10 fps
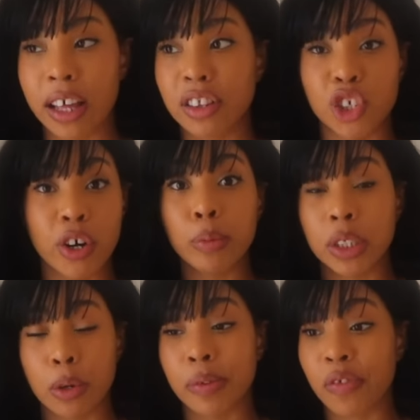The train
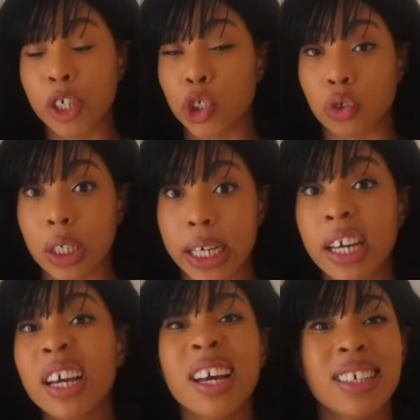was coming very shortly,
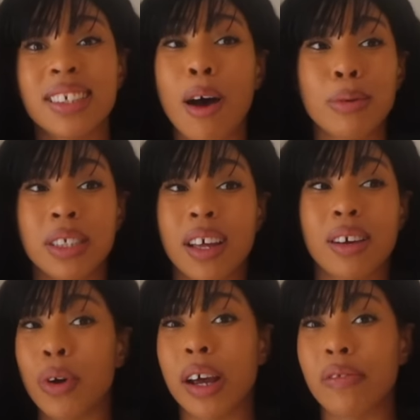so I was like,
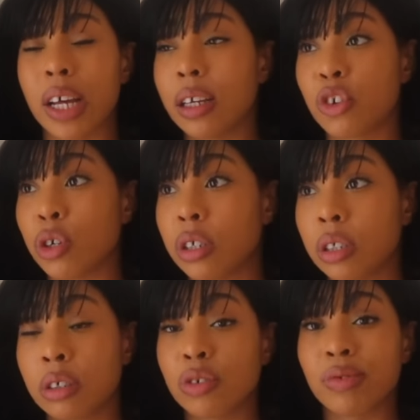whatever, good
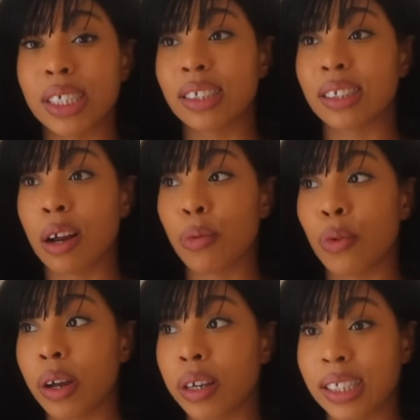riddance. I don't
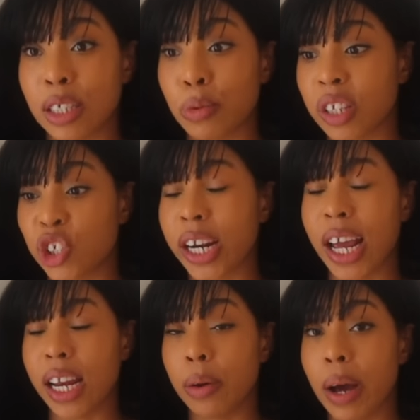want to see you on the train
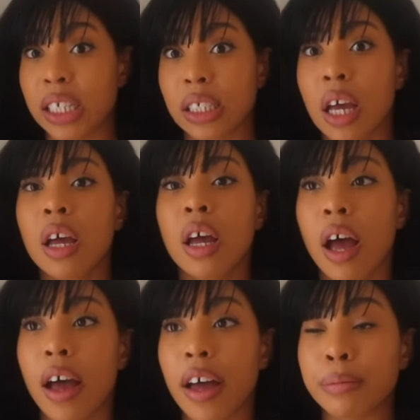anyways.
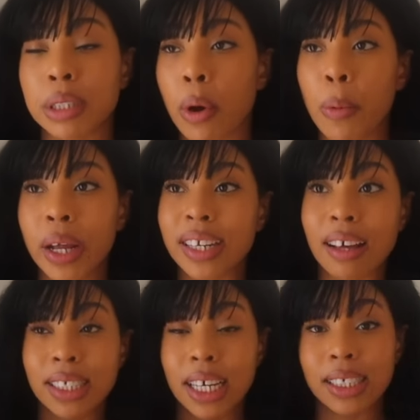So I went
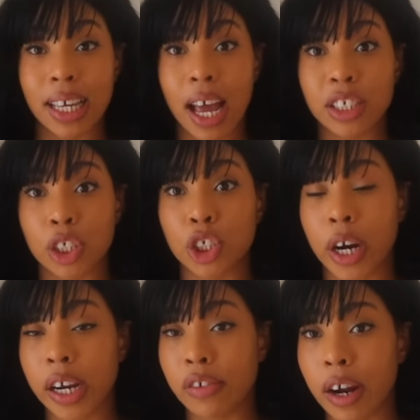downstairs to catch the
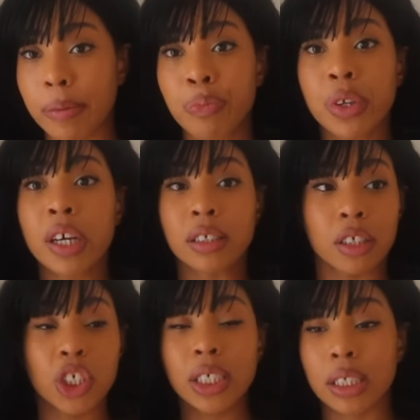train, right? So
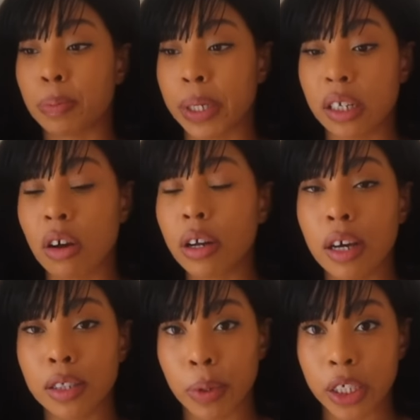she disappeared. God
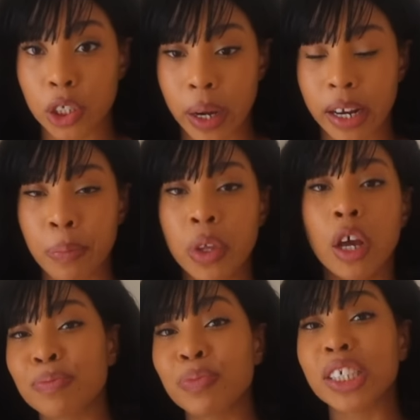knows where she went.
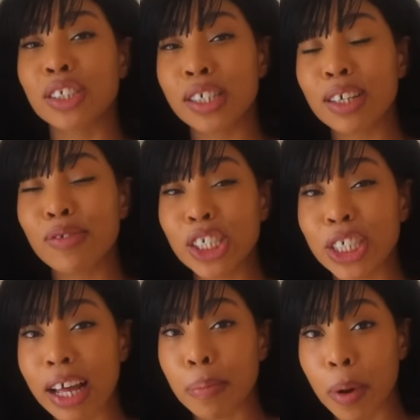As soon as I reached
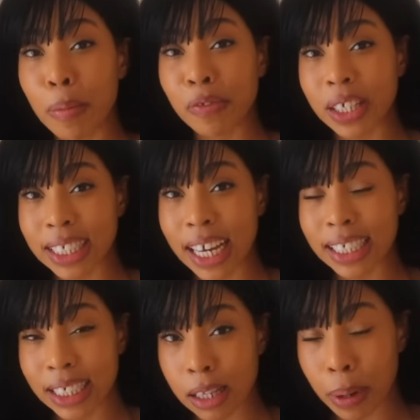down the bottom of the
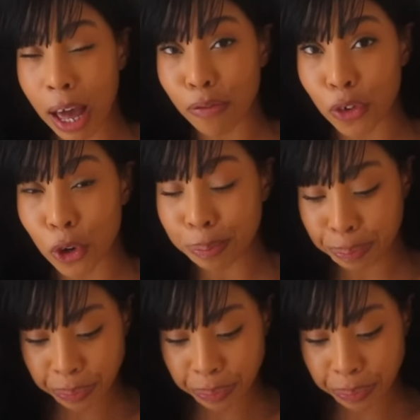stairs to the platform,